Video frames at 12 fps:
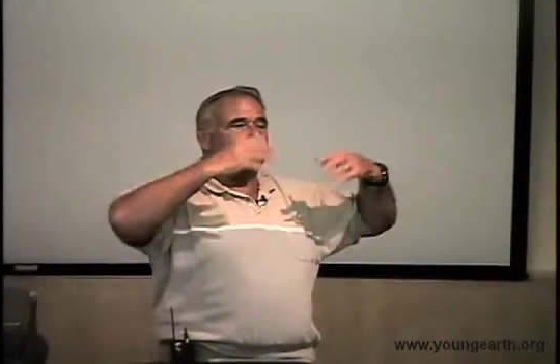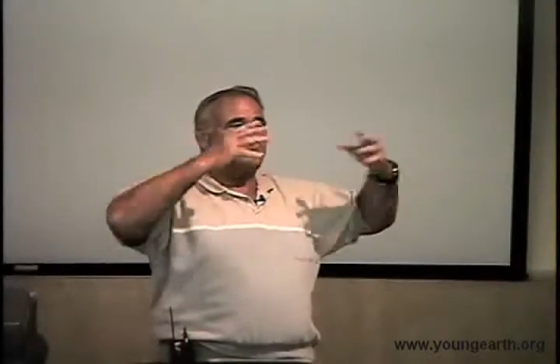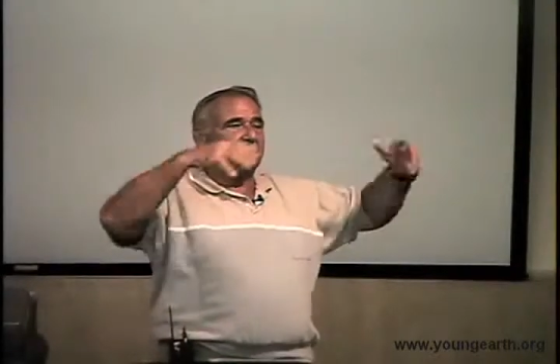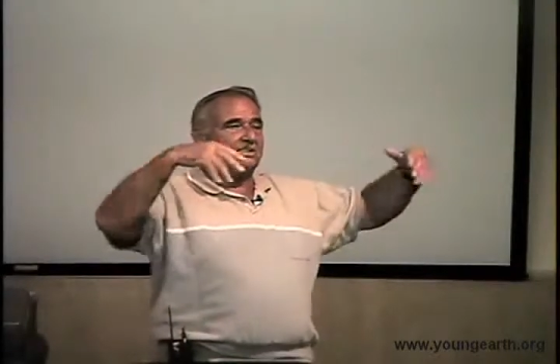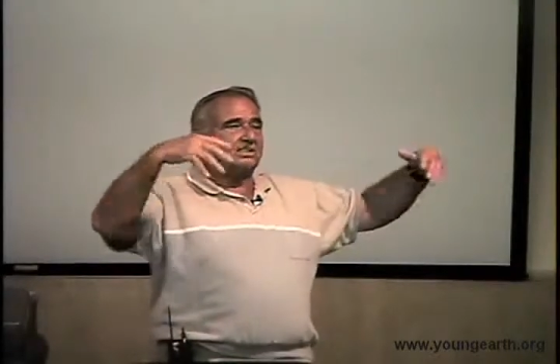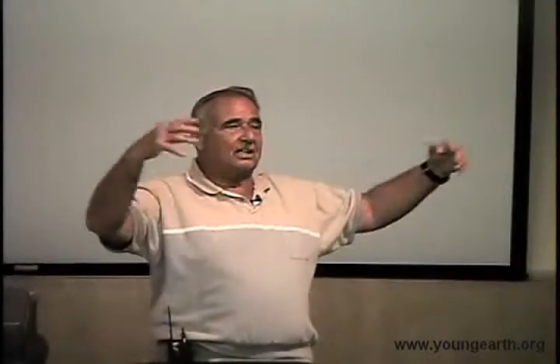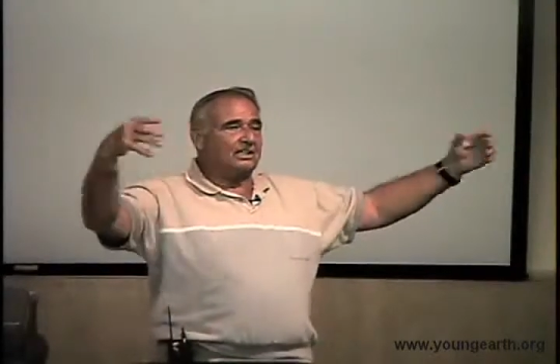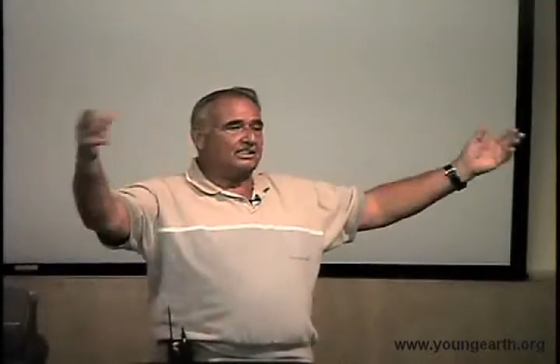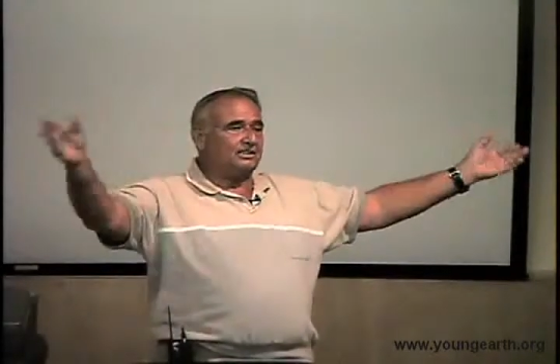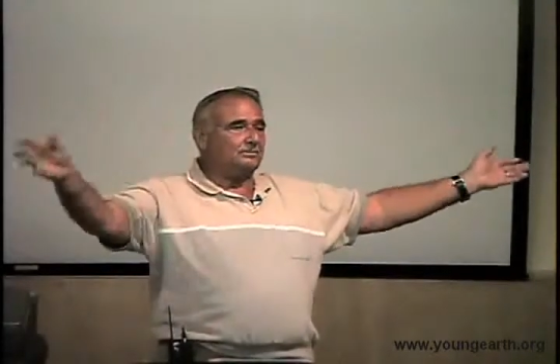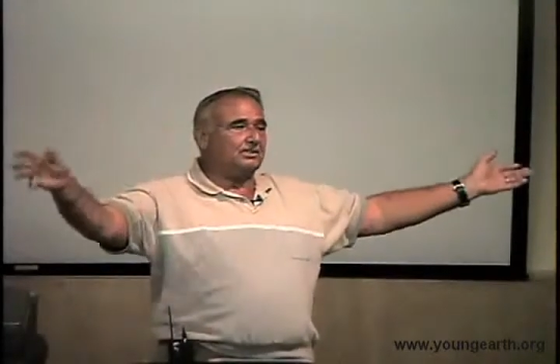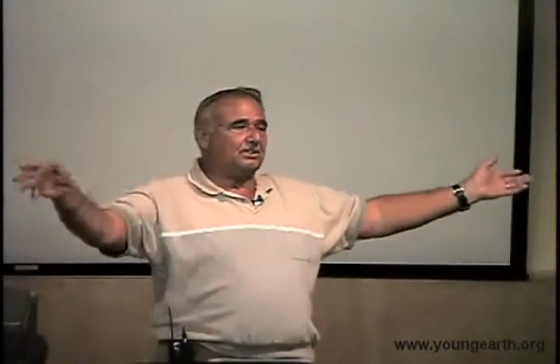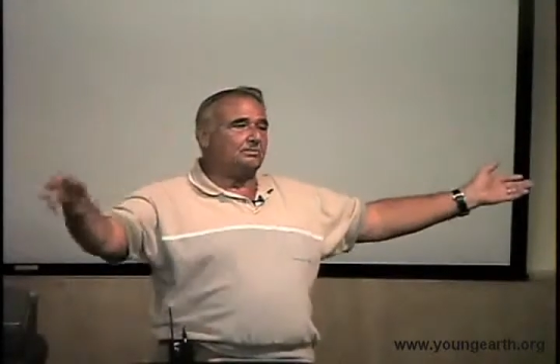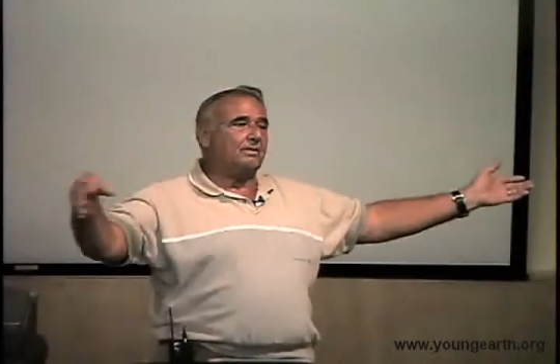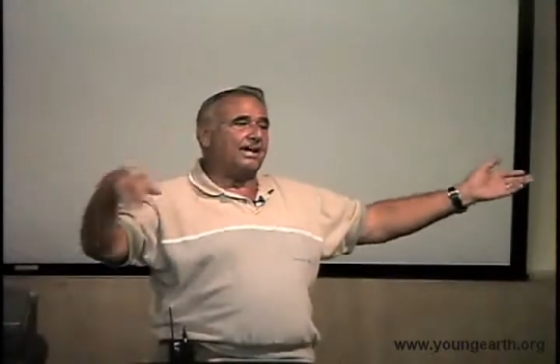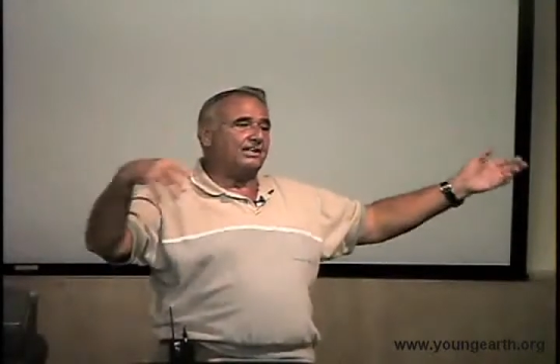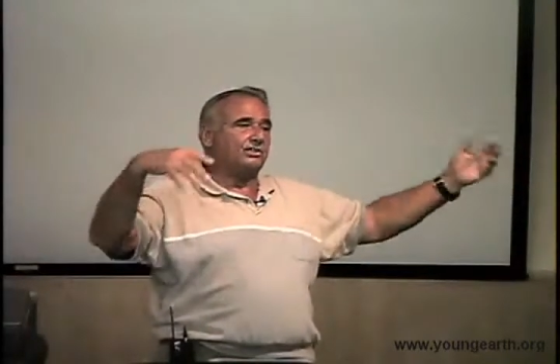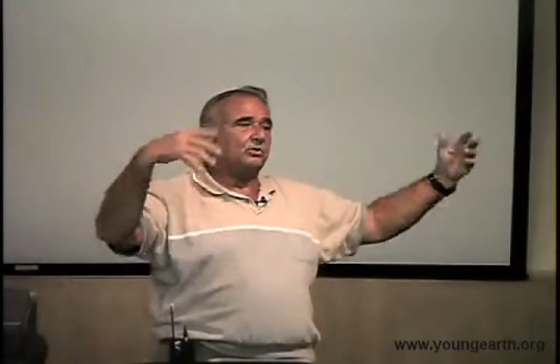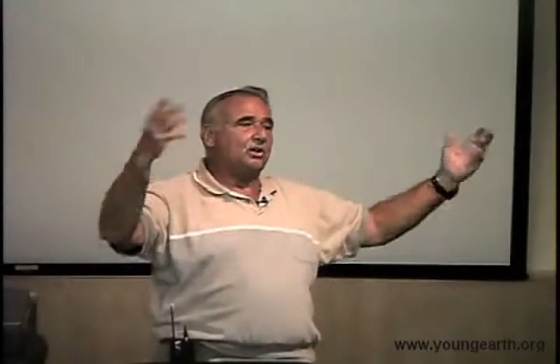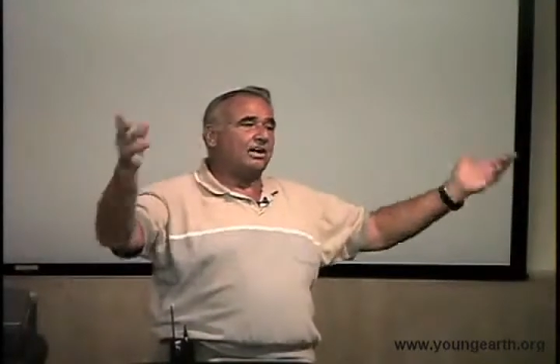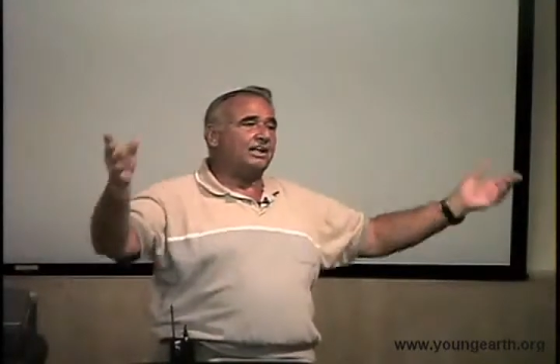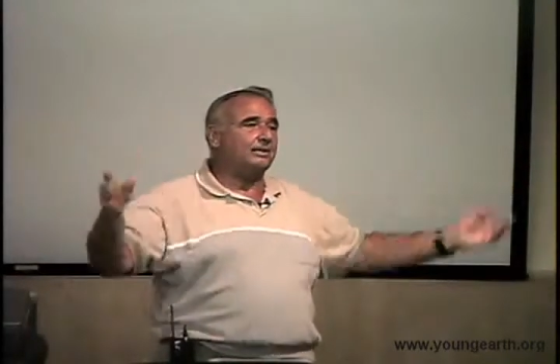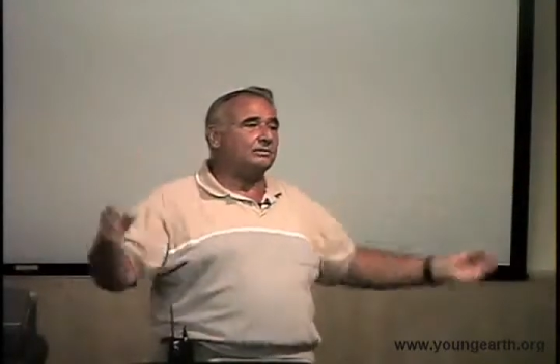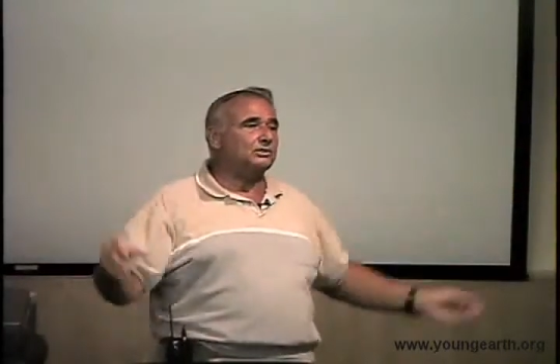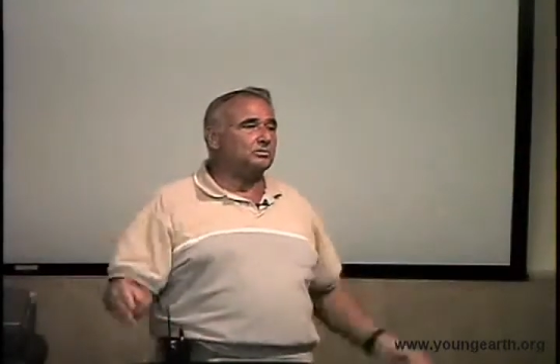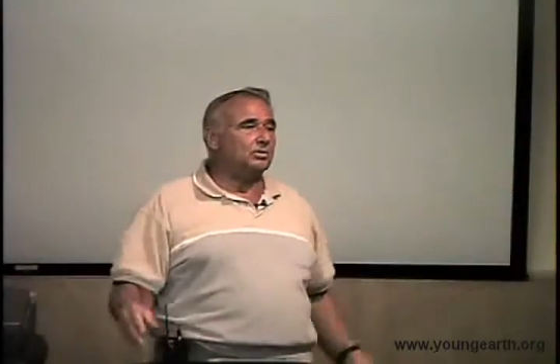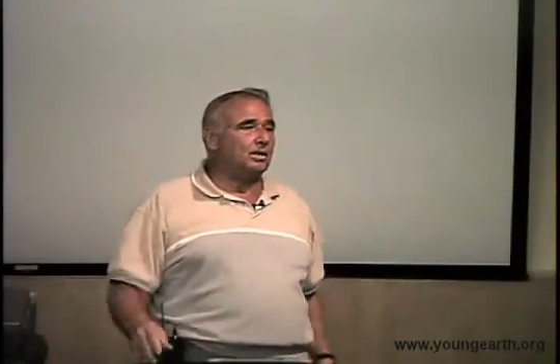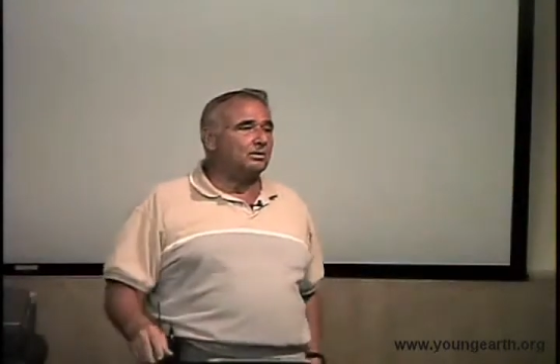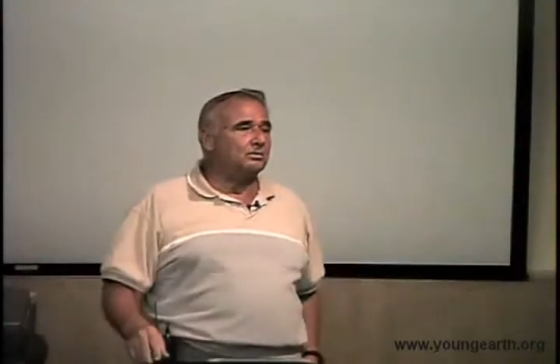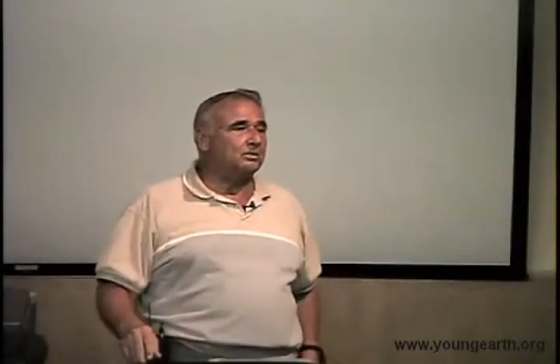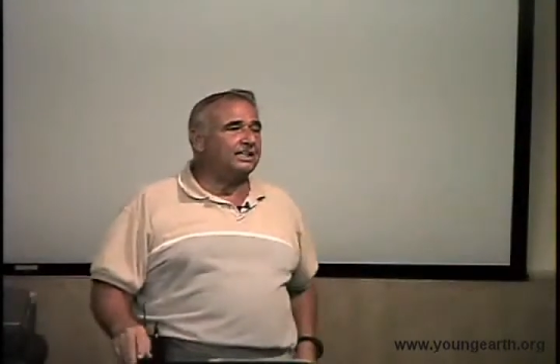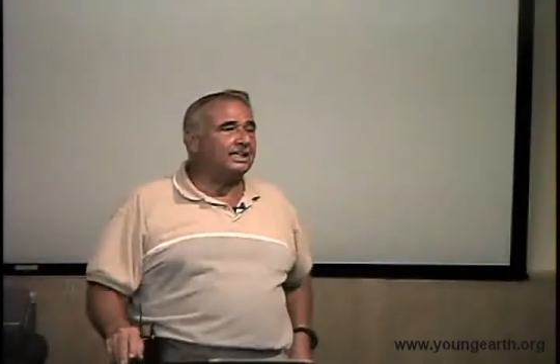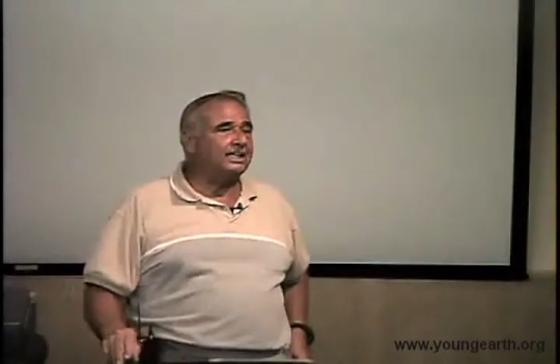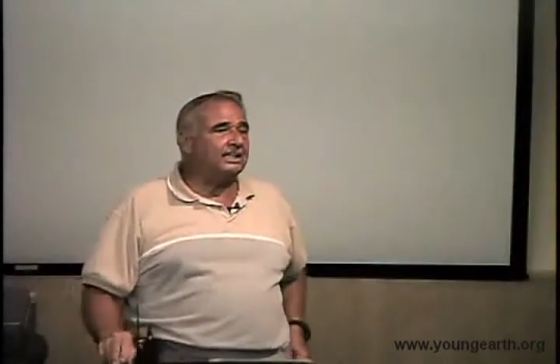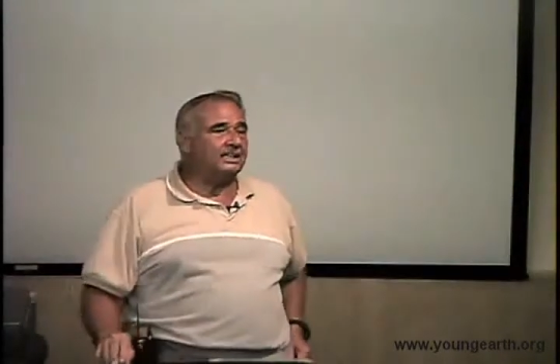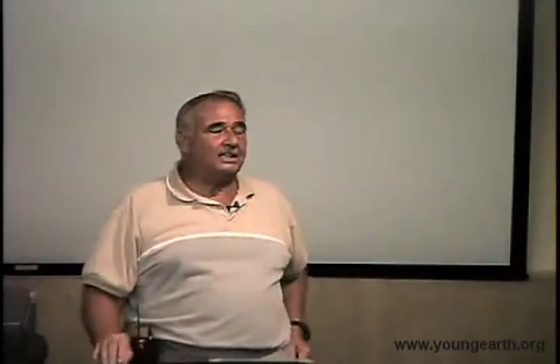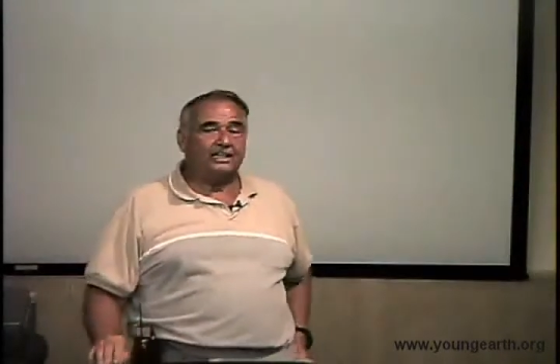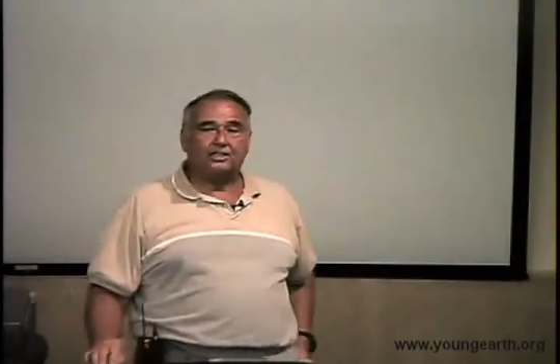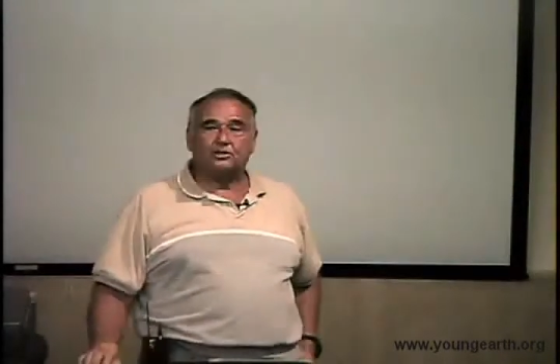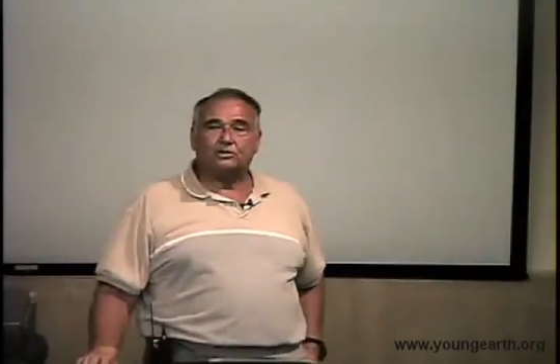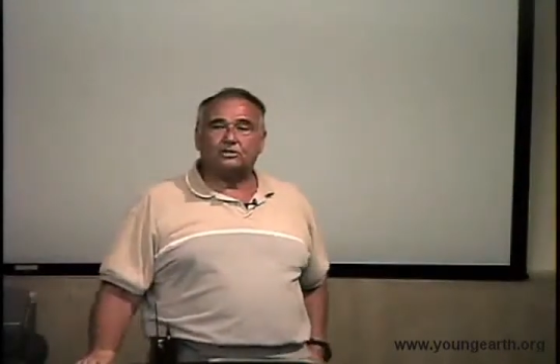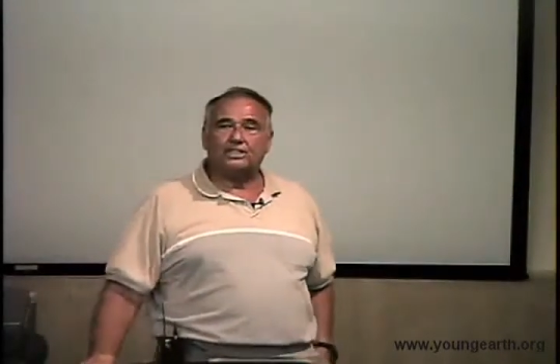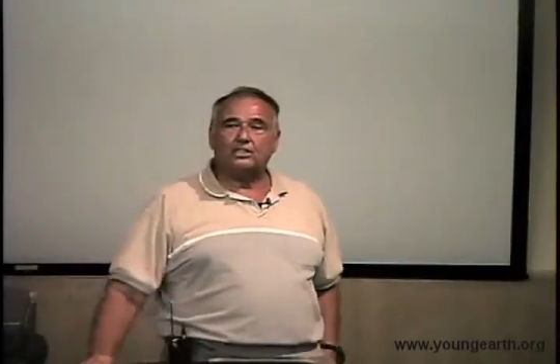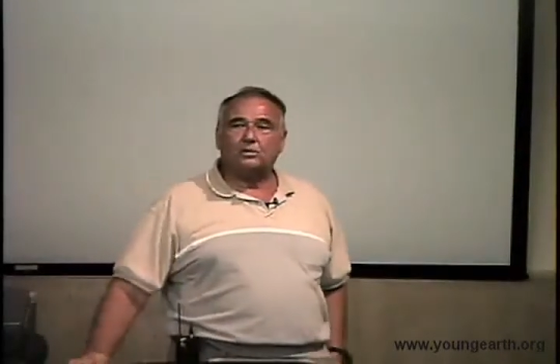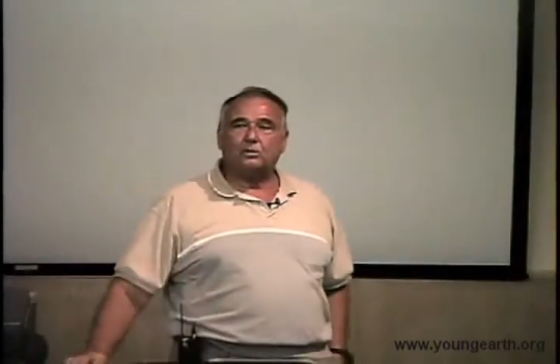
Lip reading: missized, mismatched rock, it was probably glacial till.